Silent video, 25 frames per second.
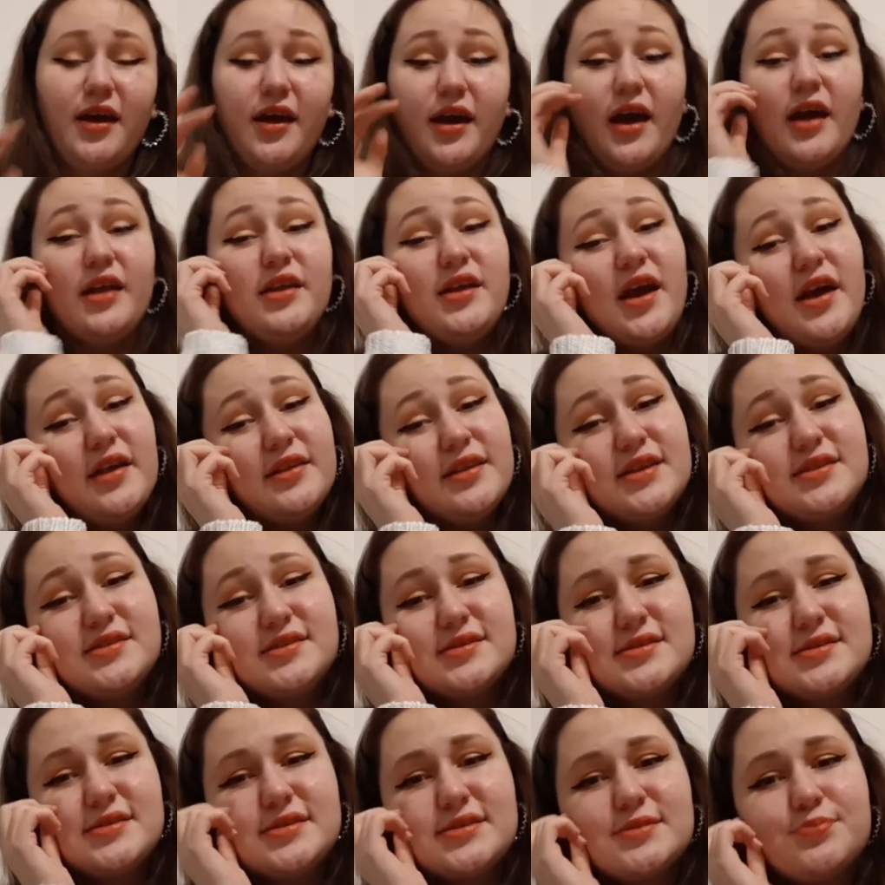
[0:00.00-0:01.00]
And yeah,
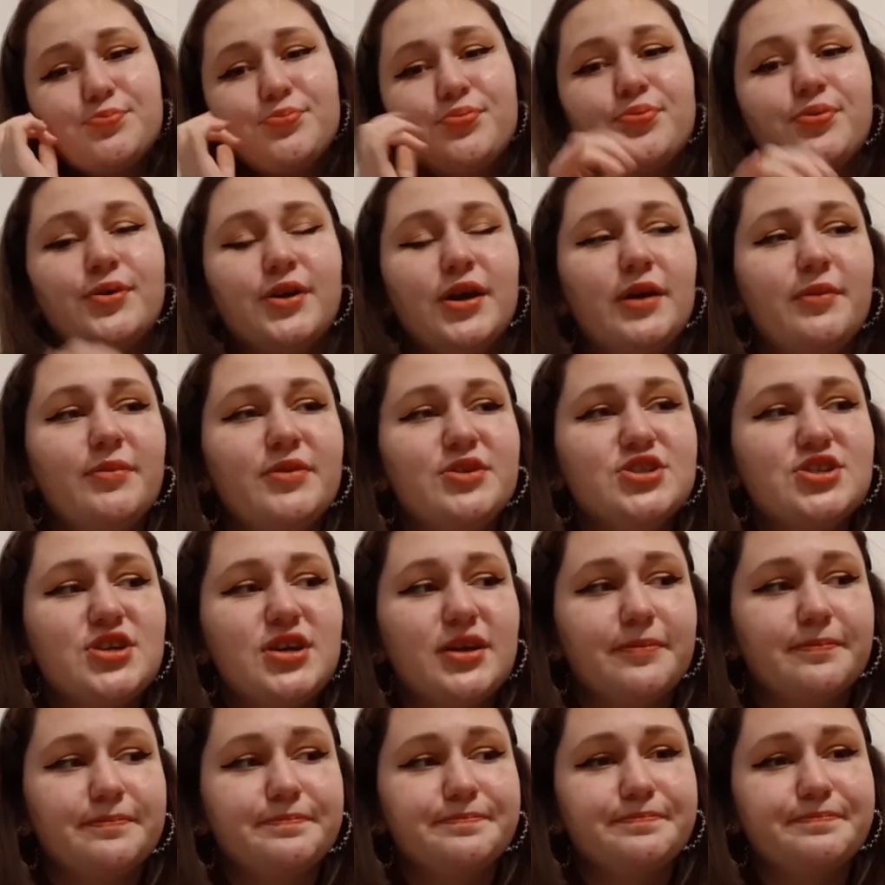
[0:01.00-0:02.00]
that's pretty much it.
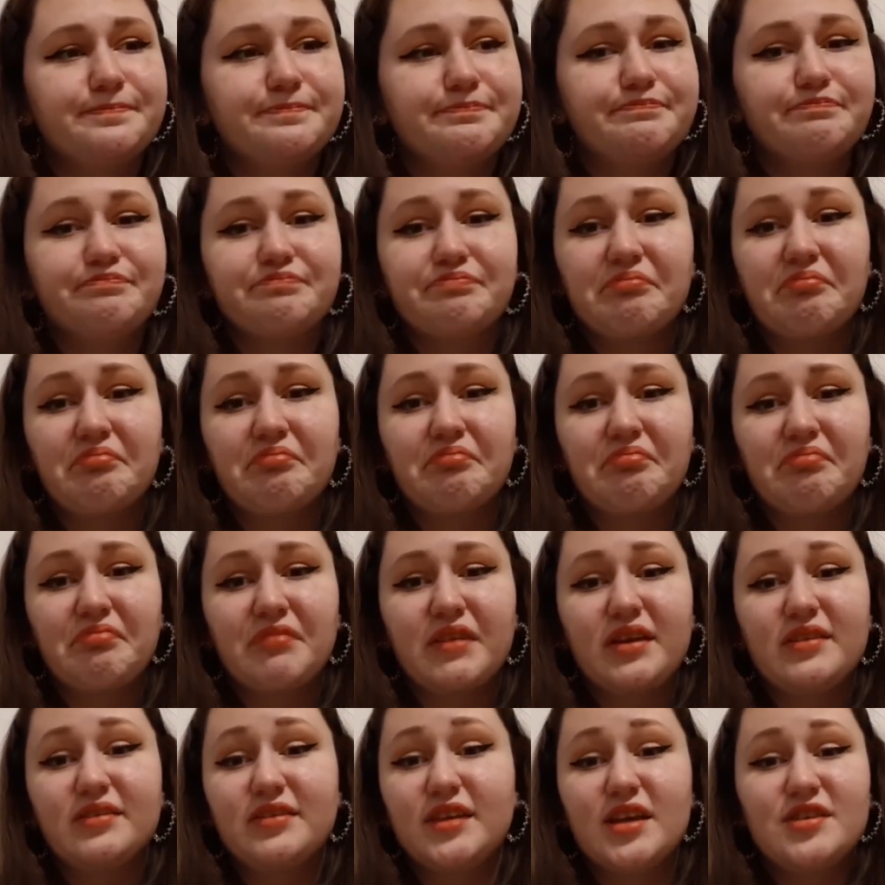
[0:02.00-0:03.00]

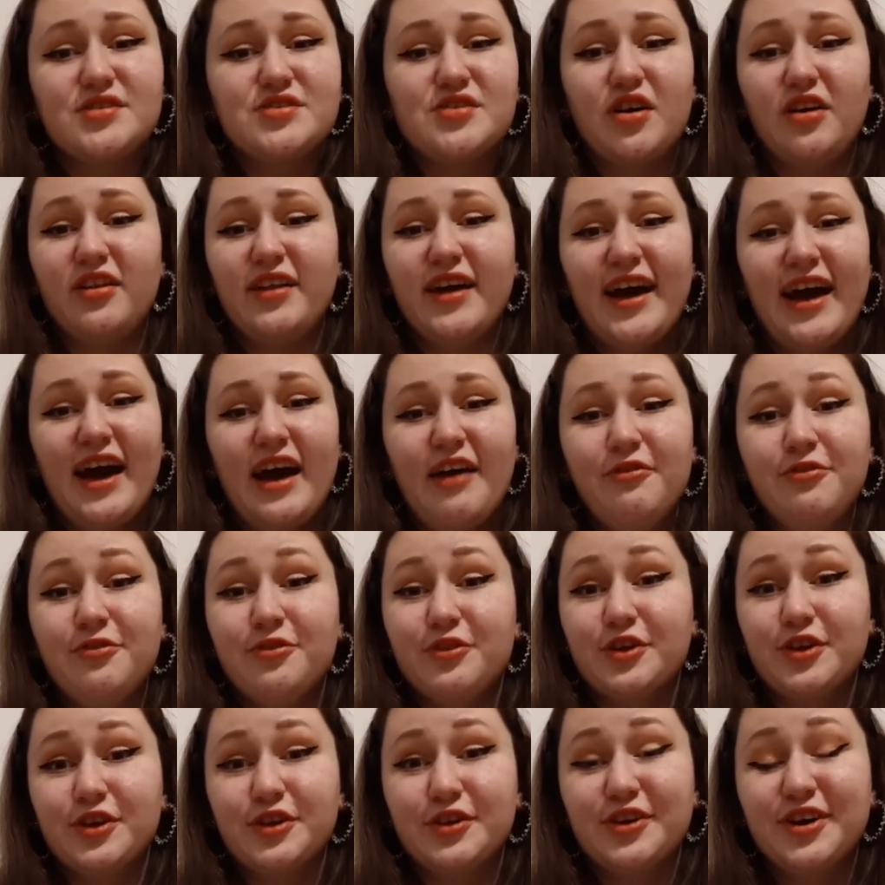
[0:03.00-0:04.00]
That's all I have
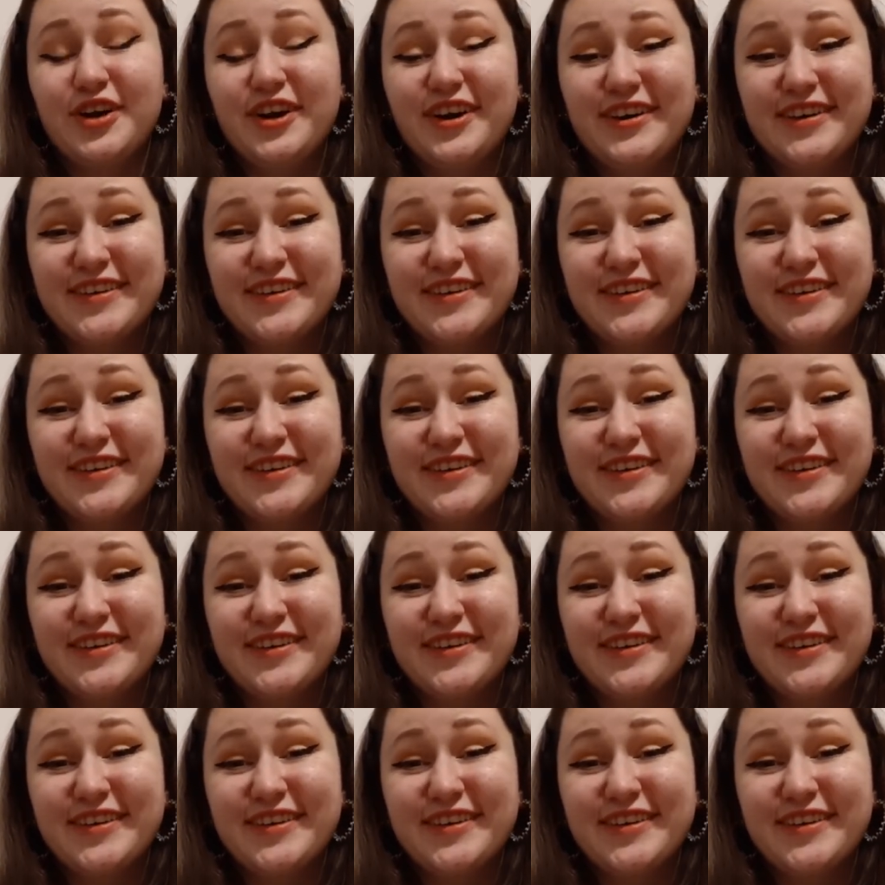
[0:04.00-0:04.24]
for you.